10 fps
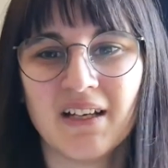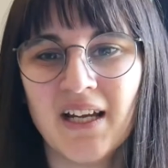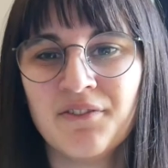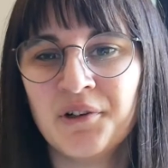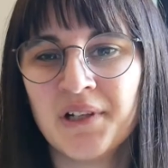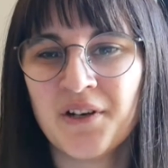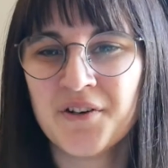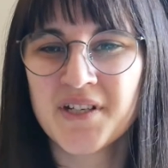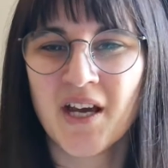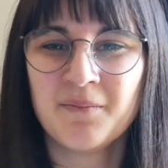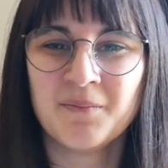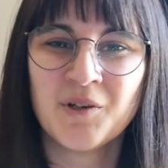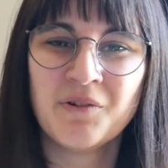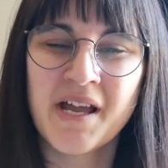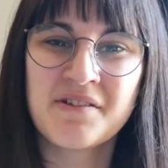I have a really hard time
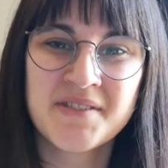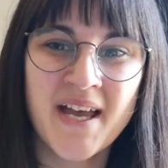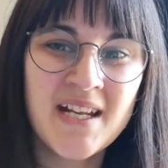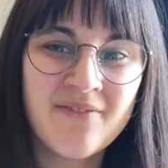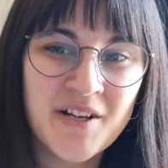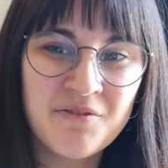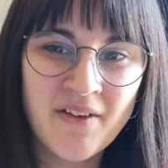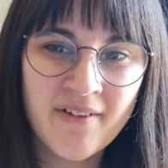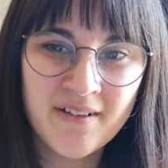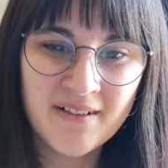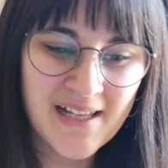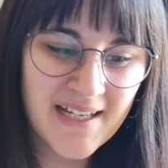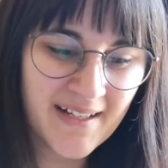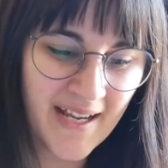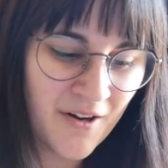going outside if I don't have
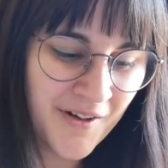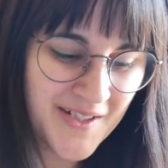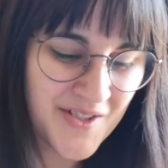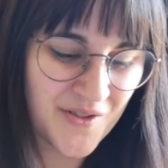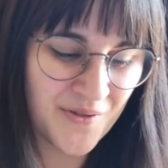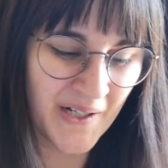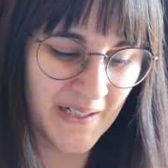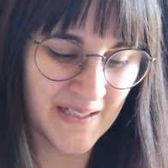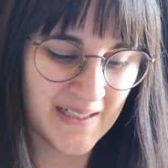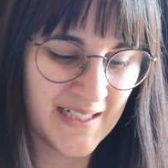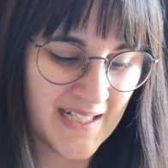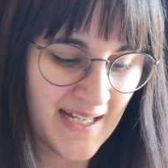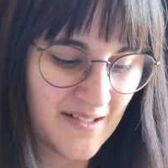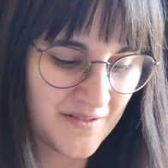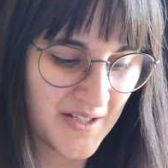like an errand to run.
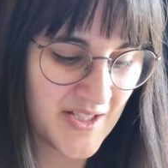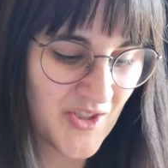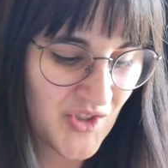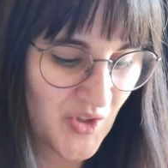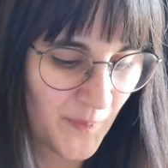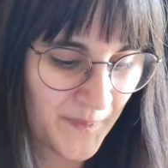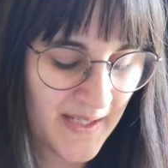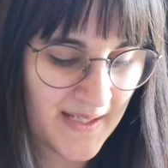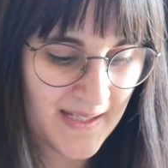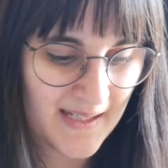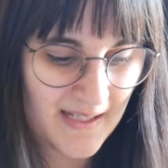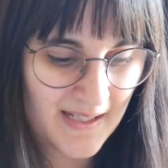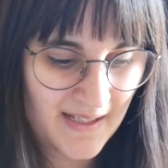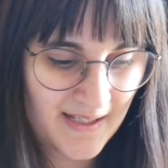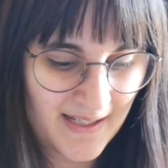I just do.
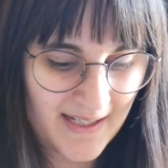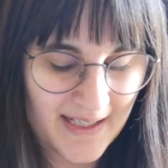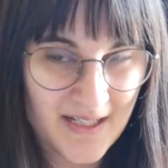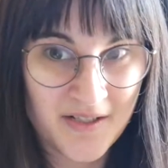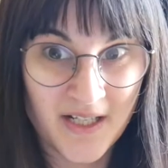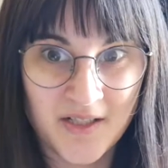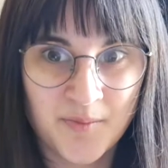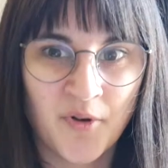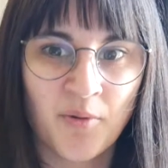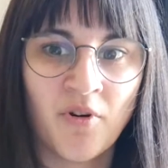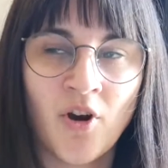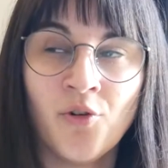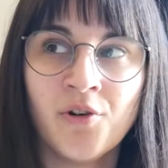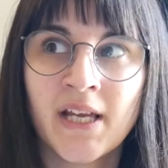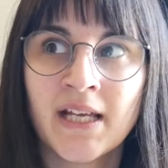I need to get into Pokemon
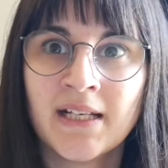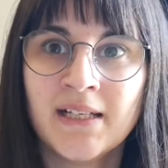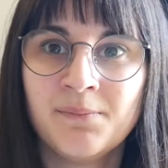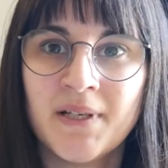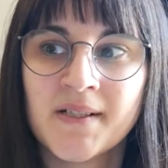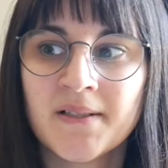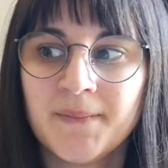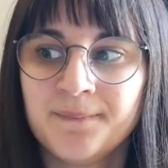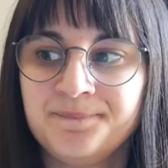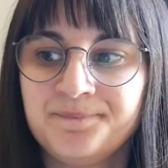Go again, basically.